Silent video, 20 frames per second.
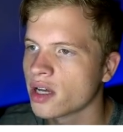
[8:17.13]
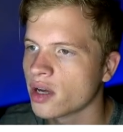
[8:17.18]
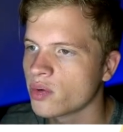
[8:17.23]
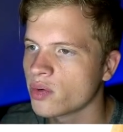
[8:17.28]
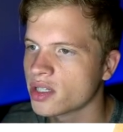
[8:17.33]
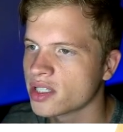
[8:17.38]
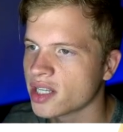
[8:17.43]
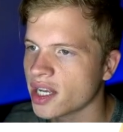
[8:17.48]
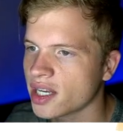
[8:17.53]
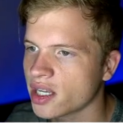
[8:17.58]
I'm
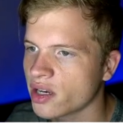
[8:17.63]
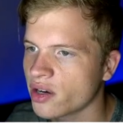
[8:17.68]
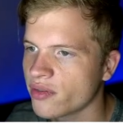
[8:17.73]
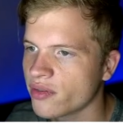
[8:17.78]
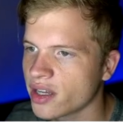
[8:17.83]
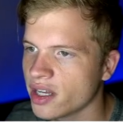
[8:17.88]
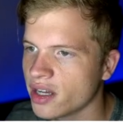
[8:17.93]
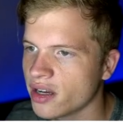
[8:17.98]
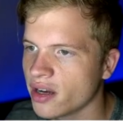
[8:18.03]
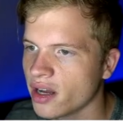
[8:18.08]
going to take it
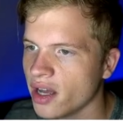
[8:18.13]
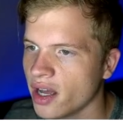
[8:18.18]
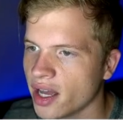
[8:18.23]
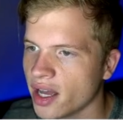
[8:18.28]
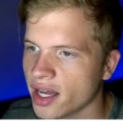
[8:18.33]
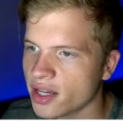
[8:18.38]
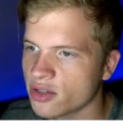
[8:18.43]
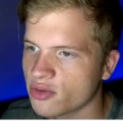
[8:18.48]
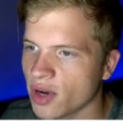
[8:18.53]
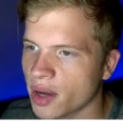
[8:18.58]
over here
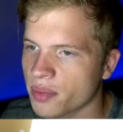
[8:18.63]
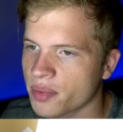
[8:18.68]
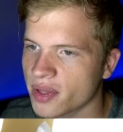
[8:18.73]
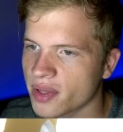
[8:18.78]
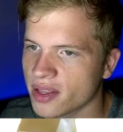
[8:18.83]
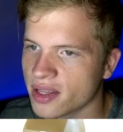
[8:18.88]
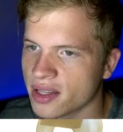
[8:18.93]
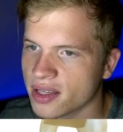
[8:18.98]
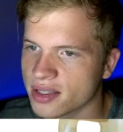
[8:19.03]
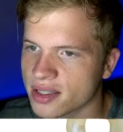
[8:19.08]
and drop it
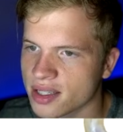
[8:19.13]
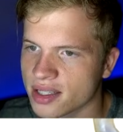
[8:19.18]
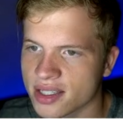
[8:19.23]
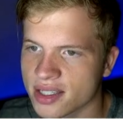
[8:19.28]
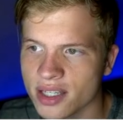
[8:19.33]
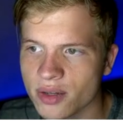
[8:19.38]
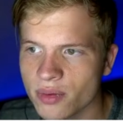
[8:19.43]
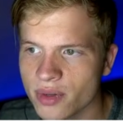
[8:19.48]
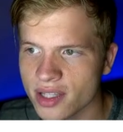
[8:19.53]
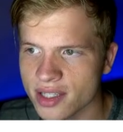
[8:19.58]
in this and
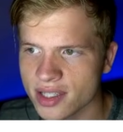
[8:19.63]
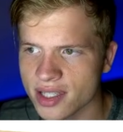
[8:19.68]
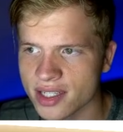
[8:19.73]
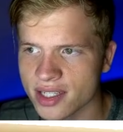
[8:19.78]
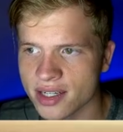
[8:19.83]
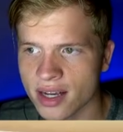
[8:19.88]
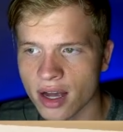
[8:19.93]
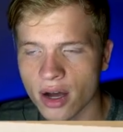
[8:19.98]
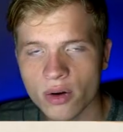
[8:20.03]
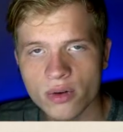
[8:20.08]
see where this
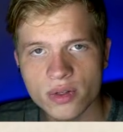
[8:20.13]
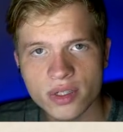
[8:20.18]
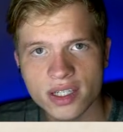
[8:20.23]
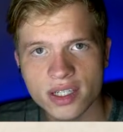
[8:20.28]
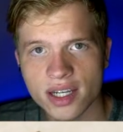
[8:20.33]
thing goes,